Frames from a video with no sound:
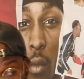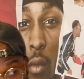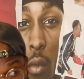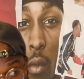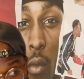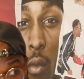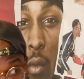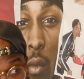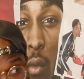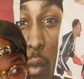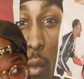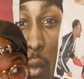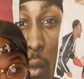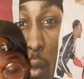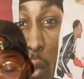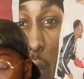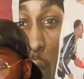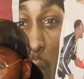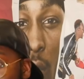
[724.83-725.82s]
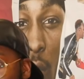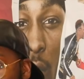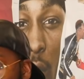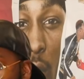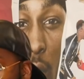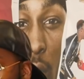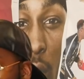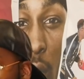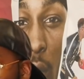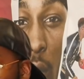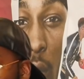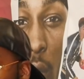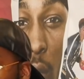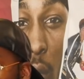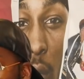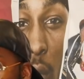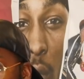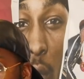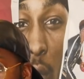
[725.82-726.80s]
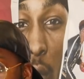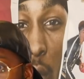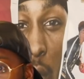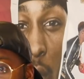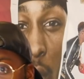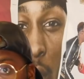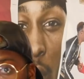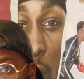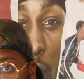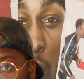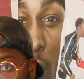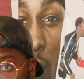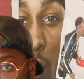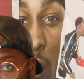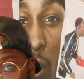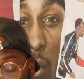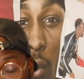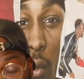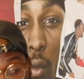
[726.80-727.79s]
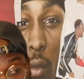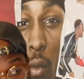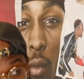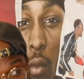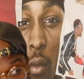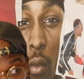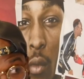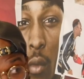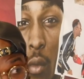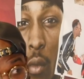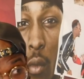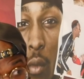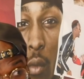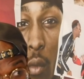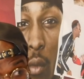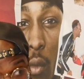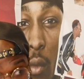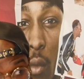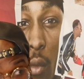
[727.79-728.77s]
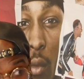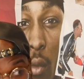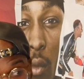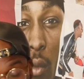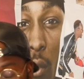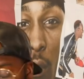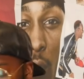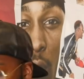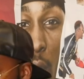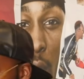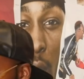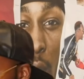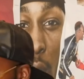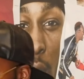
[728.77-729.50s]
No words are spoken by the person on screen.